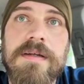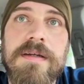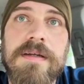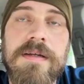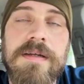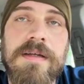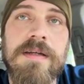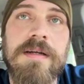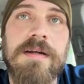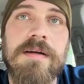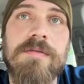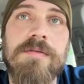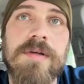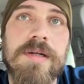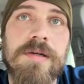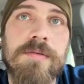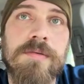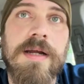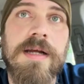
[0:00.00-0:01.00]
And I
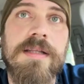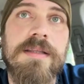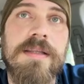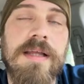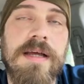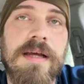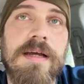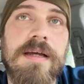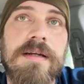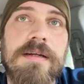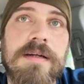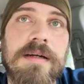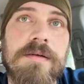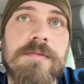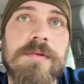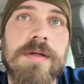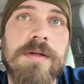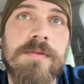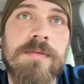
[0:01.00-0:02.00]
regret that. I
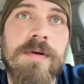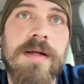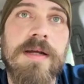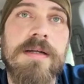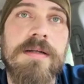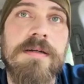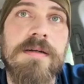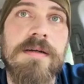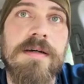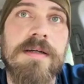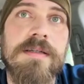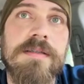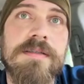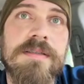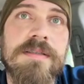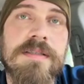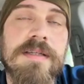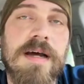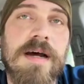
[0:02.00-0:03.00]
regret not
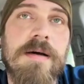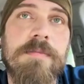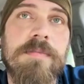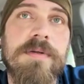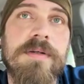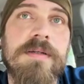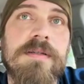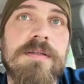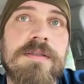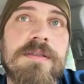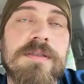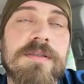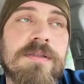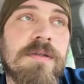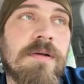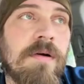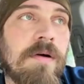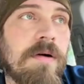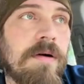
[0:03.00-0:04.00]
stopping and just
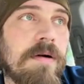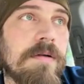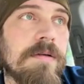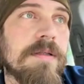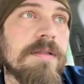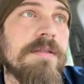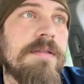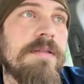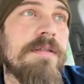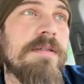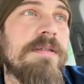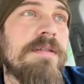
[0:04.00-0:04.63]
calling.